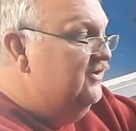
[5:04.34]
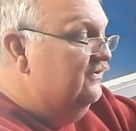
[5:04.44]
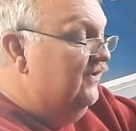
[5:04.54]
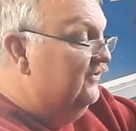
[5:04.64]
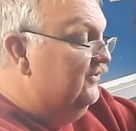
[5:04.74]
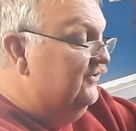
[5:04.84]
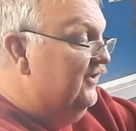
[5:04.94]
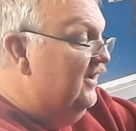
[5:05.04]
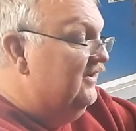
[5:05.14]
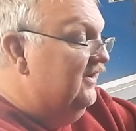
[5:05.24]
universal
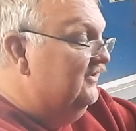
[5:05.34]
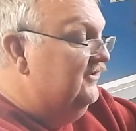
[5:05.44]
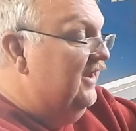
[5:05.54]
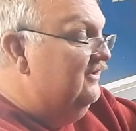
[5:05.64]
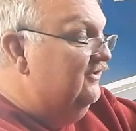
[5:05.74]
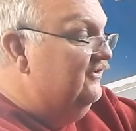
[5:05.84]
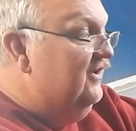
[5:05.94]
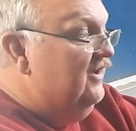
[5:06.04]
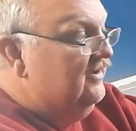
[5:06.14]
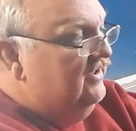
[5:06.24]
chuck, a standard
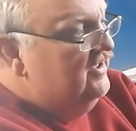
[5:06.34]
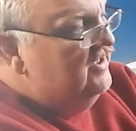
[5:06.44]
chuck